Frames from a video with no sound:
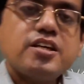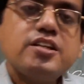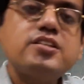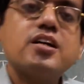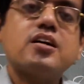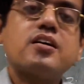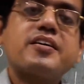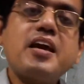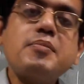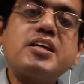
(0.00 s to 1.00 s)
in the
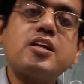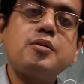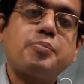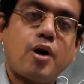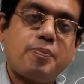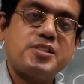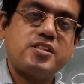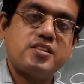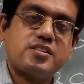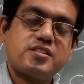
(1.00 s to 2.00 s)
chemical
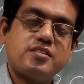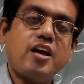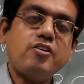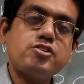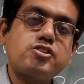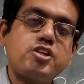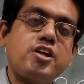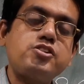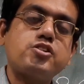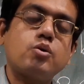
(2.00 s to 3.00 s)
properties. There is
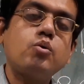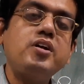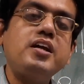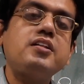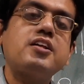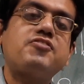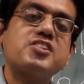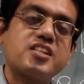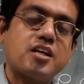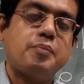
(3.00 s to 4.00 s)
change only in the
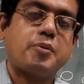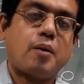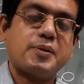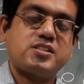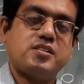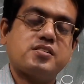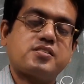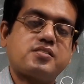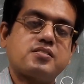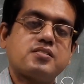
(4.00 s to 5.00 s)
physical
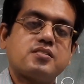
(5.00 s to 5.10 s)
properties.